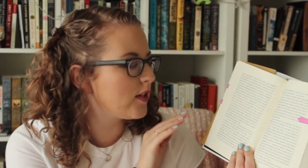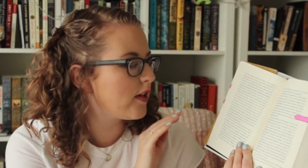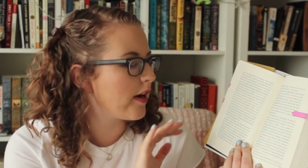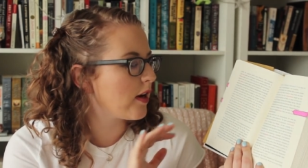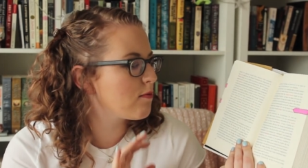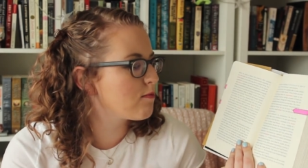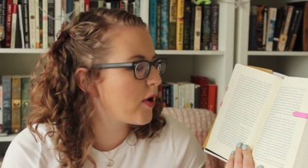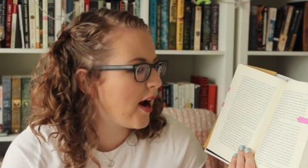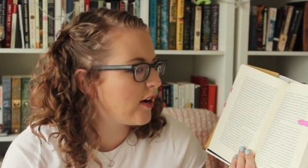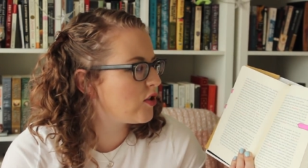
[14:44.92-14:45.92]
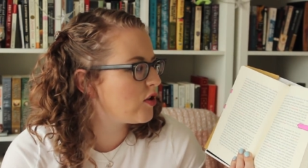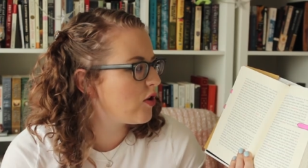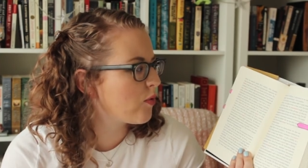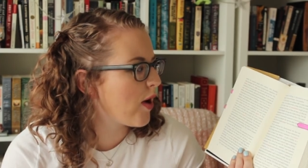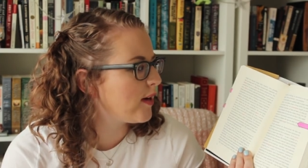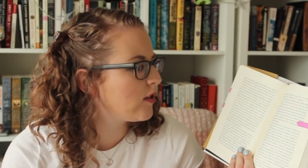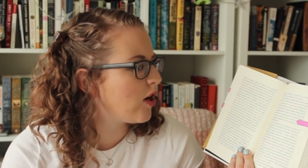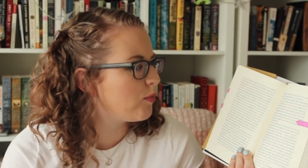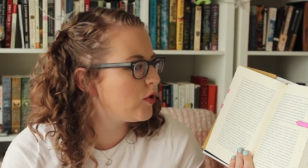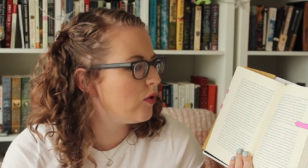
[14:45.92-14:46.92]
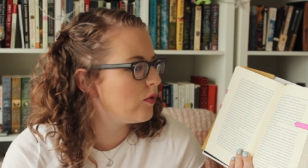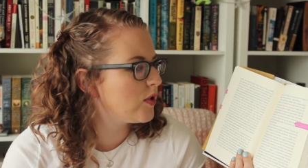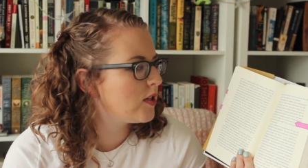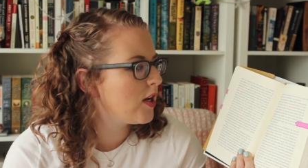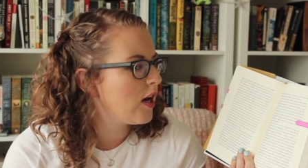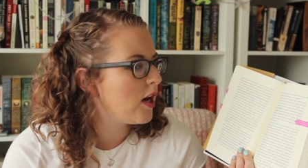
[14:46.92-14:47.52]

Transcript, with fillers: like brash, threat, obtuse,